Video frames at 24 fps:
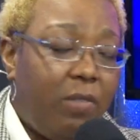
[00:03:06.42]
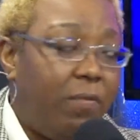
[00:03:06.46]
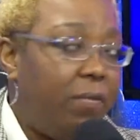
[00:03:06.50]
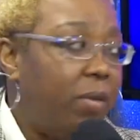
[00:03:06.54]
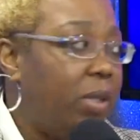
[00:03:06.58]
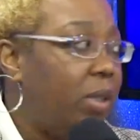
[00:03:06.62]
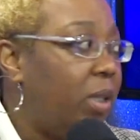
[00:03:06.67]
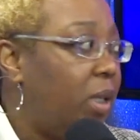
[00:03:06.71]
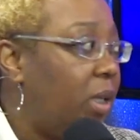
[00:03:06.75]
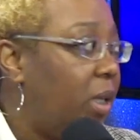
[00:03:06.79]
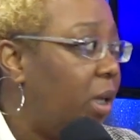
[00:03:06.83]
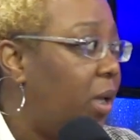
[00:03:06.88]

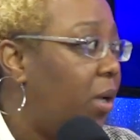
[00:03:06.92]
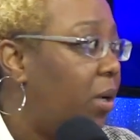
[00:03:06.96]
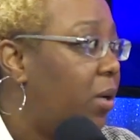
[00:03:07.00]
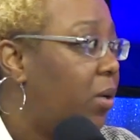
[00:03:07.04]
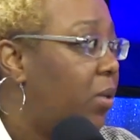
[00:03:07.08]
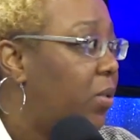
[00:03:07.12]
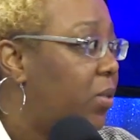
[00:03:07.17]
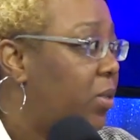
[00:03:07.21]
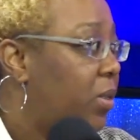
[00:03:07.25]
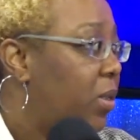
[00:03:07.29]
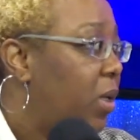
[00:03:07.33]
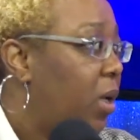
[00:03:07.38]
50 years.
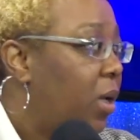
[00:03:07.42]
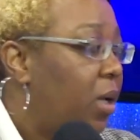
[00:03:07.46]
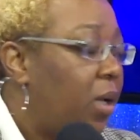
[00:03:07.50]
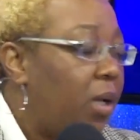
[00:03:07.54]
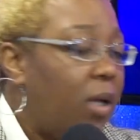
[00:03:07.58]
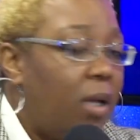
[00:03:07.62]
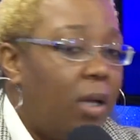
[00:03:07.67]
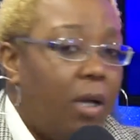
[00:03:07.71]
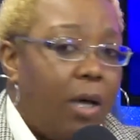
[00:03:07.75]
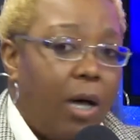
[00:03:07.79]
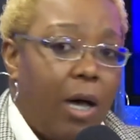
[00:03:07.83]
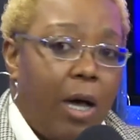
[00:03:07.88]
Right.
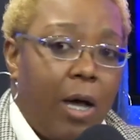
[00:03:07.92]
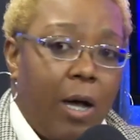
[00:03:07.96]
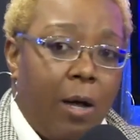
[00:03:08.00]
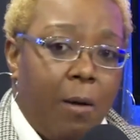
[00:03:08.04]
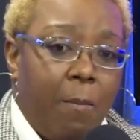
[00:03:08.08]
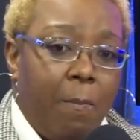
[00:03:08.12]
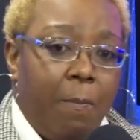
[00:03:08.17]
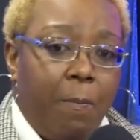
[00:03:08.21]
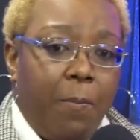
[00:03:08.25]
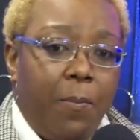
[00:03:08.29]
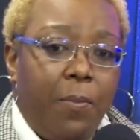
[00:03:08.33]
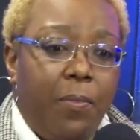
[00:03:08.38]
Um,
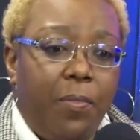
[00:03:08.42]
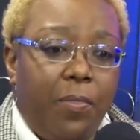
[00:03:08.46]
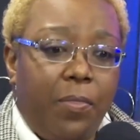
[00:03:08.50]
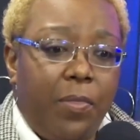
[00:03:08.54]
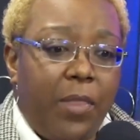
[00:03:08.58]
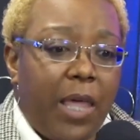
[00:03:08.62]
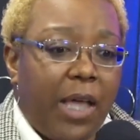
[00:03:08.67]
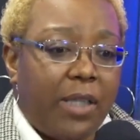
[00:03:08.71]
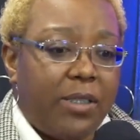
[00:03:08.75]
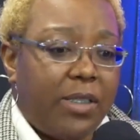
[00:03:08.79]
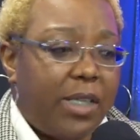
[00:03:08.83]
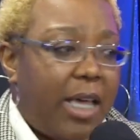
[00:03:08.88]

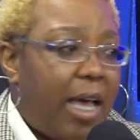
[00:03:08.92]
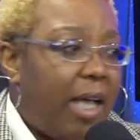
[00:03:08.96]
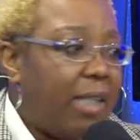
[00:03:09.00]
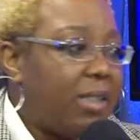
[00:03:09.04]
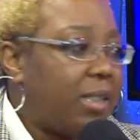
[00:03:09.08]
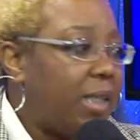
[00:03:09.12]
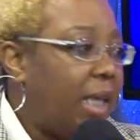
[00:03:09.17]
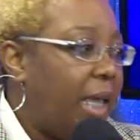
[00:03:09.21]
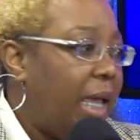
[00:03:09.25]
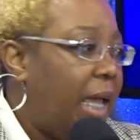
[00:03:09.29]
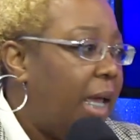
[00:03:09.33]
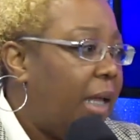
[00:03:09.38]
that I task
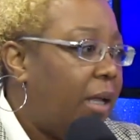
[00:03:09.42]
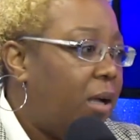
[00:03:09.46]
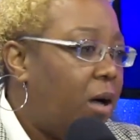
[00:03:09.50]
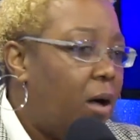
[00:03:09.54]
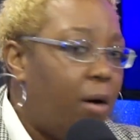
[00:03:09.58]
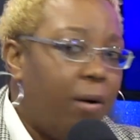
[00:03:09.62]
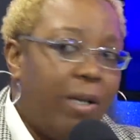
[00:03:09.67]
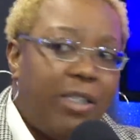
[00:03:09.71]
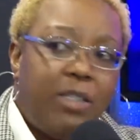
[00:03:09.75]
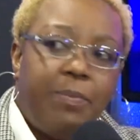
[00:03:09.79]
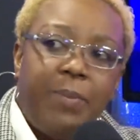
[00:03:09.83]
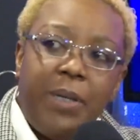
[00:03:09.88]
can't
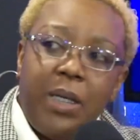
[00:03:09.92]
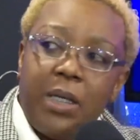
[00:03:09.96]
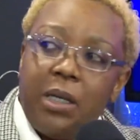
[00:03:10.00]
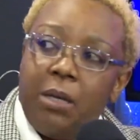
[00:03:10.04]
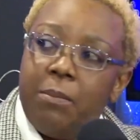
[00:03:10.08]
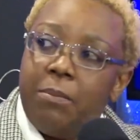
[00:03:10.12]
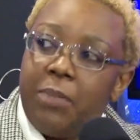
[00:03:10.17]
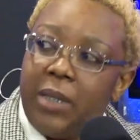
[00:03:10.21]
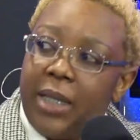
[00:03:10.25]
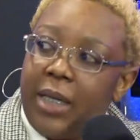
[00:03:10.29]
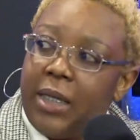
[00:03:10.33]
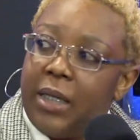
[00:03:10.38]
always be one.
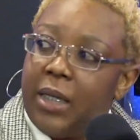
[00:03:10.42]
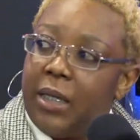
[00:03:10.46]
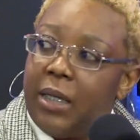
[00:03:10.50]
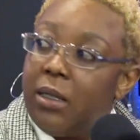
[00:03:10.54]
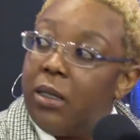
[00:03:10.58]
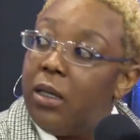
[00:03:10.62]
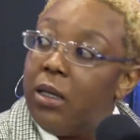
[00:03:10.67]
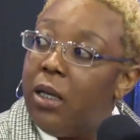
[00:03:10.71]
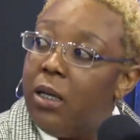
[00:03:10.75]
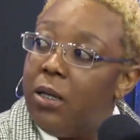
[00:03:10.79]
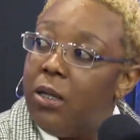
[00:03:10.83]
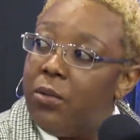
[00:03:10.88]
completed.
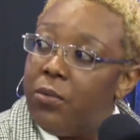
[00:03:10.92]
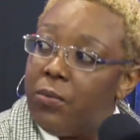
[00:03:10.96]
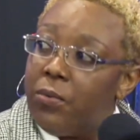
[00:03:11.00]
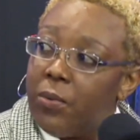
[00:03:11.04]
I kind